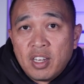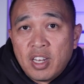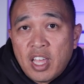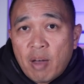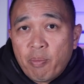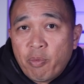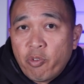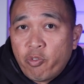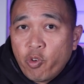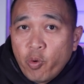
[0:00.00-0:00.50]

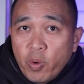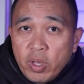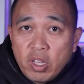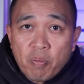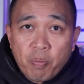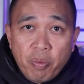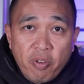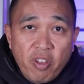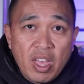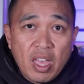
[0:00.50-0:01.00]
Now, before we
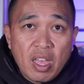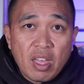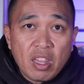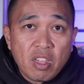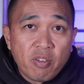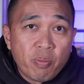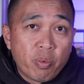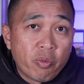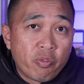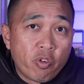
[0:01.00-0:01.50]
compare
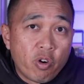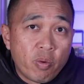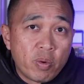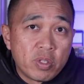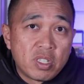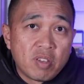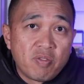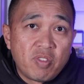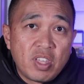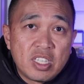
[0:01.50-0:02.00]
the
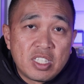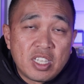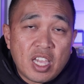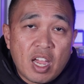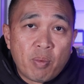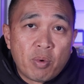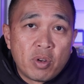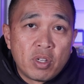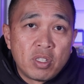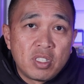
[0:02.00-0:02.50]
performance of these
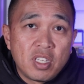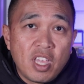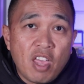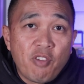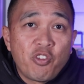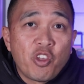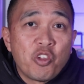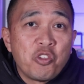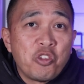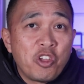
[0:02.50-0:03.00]
cameras,
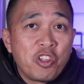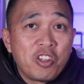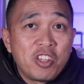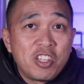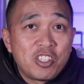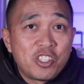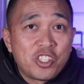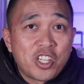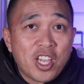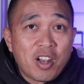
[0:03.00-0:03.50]
if you're new to
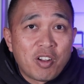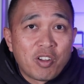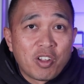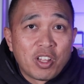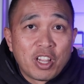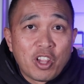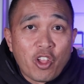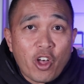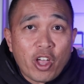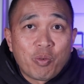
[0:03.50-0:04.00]
this
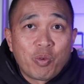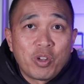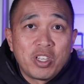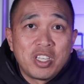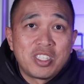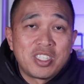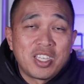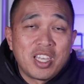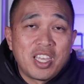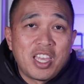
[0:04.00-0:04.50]
channel and like what
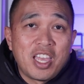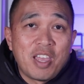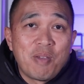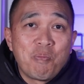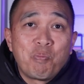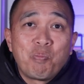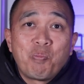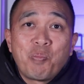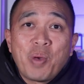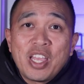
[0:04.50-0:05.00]
you see here,
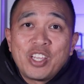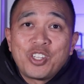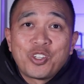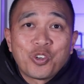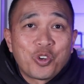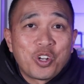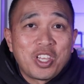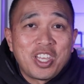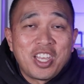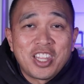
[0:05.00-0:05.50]
be
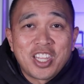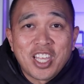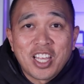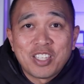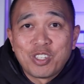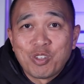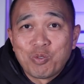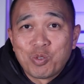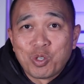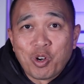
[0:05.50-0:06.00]
sure to hit
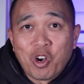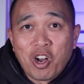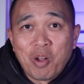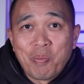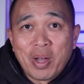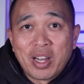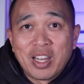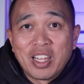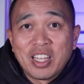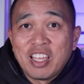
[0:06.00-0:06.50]
that
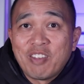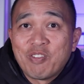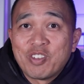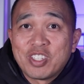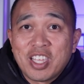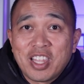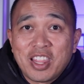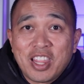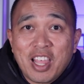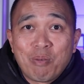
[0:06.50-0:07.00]
subscribe button and give
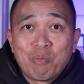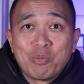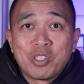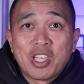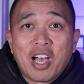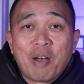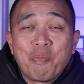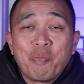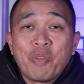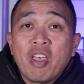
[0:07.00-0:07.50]
us a
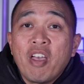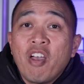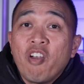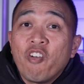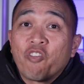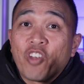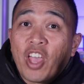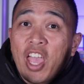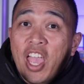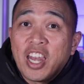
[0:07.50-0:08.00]
thumbs up.
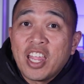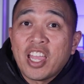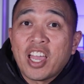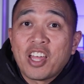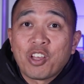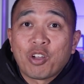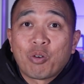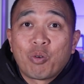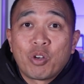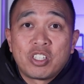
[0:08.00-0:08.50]
Any
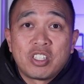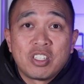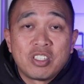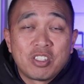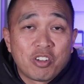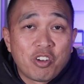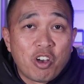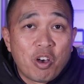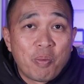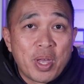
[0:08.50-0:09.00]
other
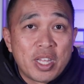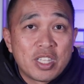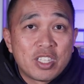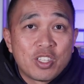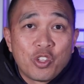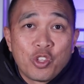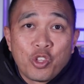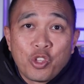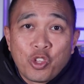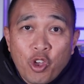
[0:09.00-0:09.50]
questions or
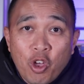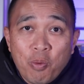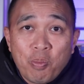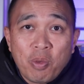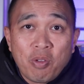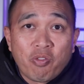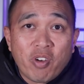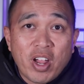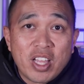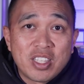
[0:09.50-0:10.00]
comments, don't
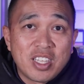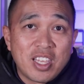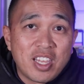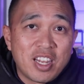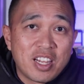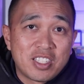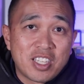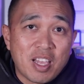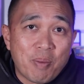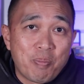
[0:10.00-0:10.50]
be afraid to
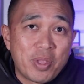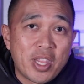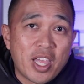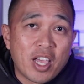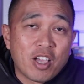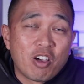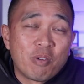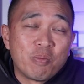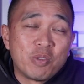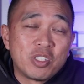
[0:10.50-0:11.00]
hit us up in
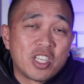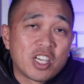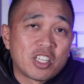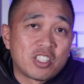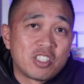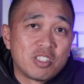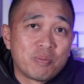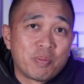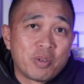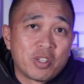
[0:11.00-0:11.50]
that comment
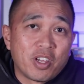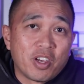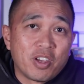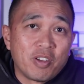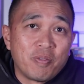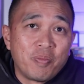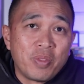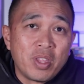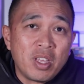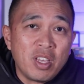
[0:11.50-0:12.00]
sections
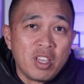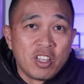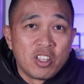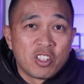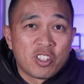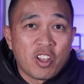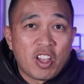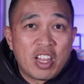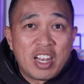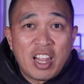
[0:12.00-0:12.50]
below.
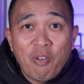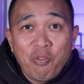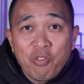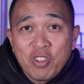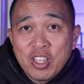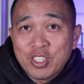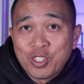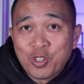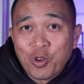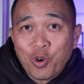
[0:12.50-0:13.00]
So enough of
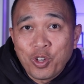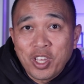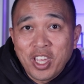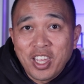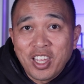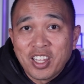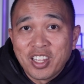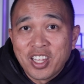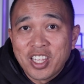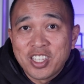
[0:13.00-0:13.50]
these
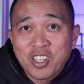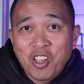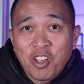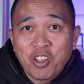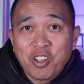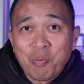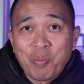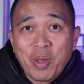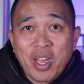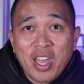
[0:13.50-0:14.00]
talking, let's
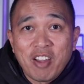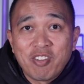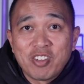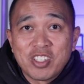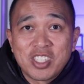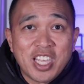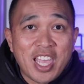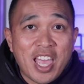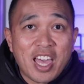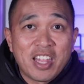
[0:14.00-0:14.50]
go compare
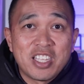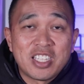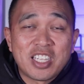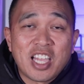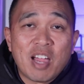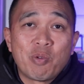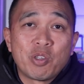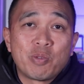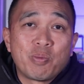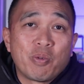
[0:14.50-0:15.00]
and see how these
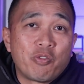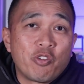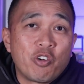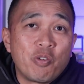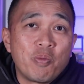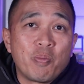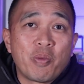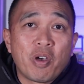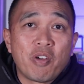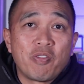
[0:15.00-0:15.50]
cameras
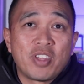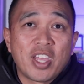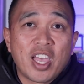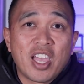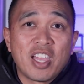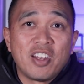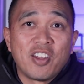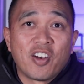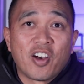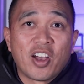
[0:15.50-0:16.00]
perform in both
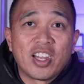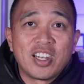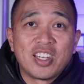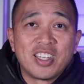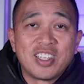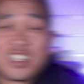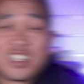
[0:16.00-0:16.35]
day and night.